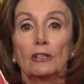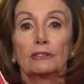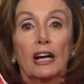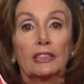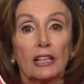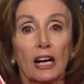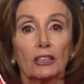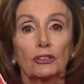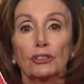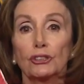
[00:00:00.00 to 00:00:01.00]
For our
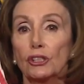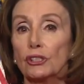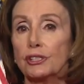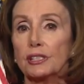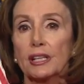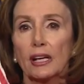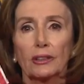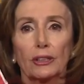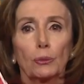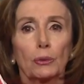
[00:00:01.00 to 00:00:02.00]
doctors, nurses,
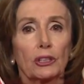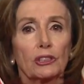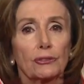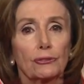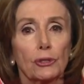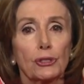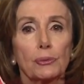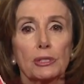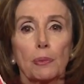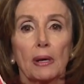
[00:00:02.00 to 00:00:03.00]
healthcare workers, and first
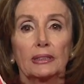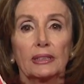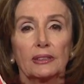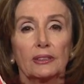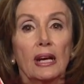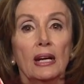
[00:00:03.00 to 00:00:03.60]
responders,